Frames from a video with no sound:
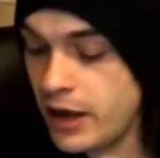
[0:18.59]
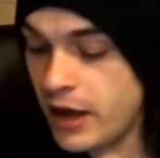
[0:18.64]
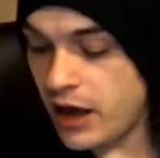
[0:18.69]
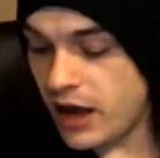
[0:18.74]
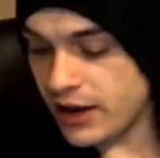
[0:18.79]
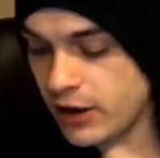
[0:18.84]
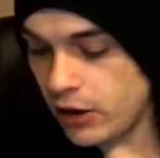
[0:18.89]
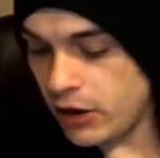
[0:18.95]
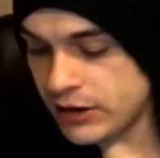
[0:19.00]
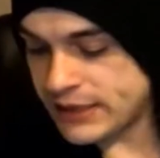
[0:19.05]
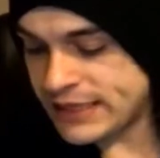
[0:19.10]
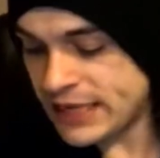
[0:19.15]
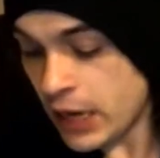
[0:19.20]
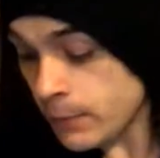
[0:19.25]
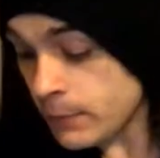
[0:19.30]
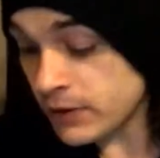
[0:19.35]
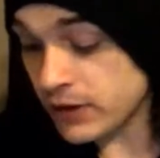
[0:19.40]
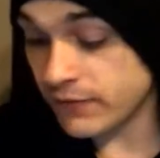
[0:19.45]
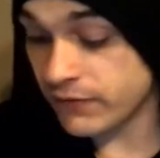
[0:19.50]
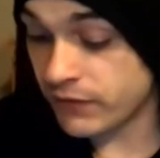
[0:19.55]
I got a
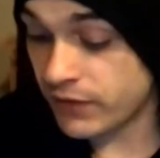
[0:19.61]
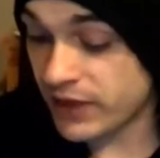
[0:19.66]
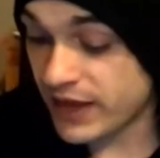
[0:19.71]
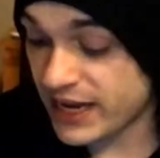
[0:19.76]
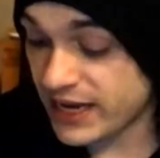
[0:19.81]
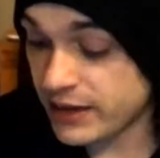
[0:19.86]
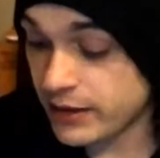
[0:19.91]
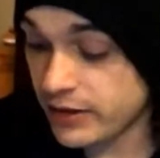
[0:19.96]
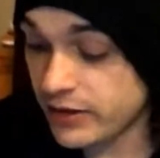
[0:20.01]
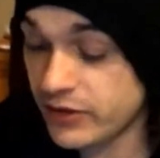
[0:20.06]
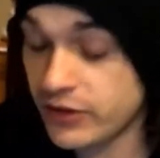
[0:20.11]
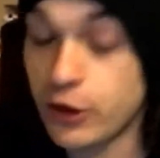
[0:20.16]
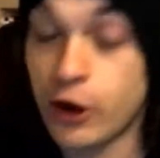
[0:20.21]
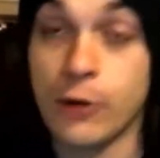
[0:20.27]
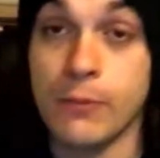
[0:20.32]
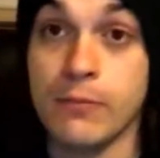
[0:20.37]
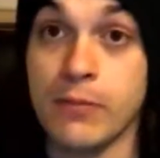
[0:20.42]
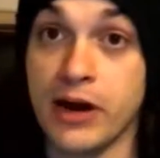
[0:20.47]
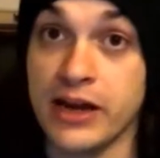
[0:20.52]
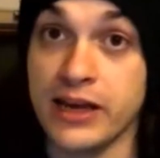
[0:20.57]
couple of things
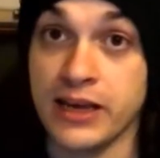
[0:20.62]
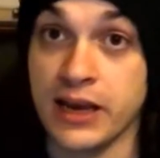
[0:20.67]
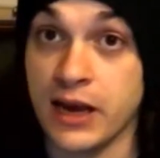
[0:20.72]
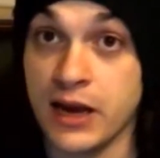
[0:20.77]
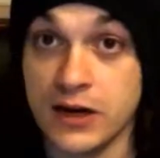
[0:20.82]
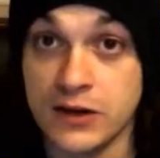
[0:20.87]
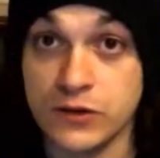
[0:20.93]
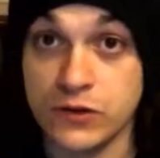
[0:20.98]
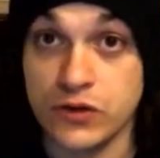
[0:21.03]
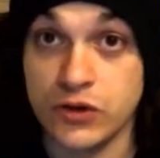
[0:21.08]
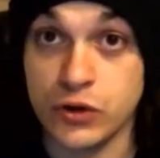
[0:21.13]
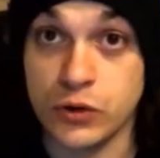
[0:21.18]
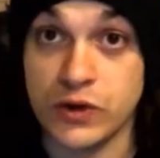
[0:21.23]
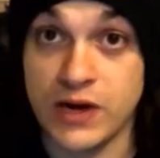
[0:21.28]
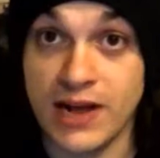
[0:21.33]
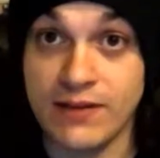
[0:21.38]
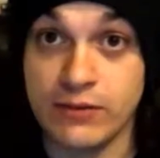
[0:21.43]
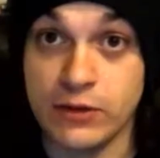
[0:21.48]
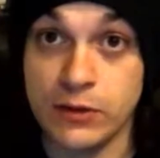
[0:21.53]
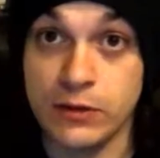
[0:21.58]
on my
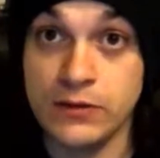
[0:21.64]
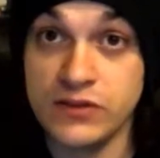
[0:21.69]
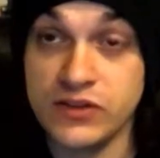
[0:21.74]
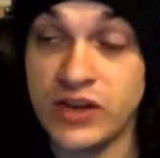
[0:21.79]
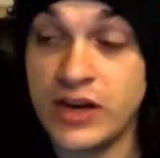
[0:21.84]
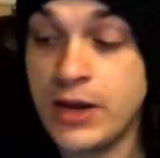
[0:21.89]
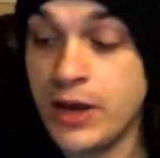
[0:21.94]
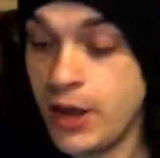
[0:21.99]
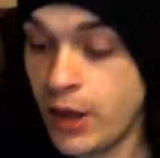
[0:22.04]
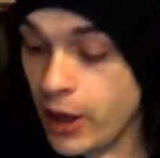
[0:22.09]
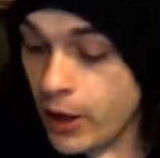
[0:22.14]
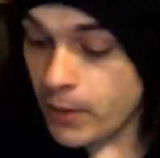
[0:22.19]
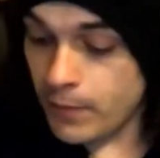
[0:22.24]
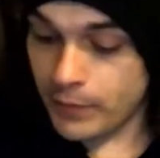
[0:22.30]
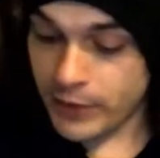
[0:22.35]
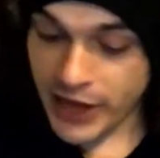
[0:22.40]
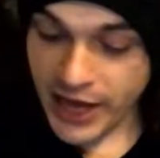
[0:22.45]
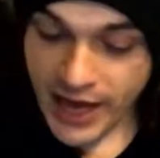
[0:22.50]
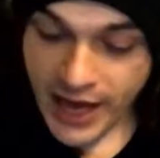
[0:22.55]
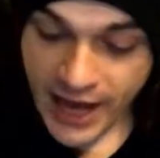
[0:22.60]
travels,
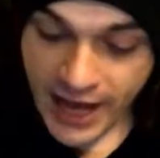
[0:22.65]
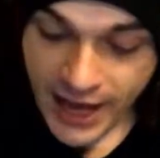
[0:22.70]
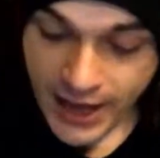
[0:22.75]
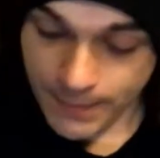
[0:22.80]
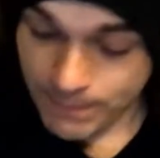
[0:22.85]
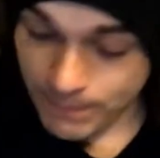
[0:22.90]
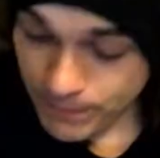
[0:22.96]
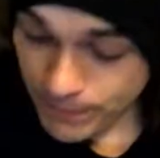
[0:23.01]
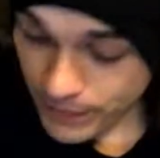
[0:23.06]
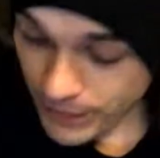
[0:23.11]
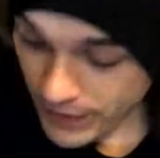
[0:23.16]
but I've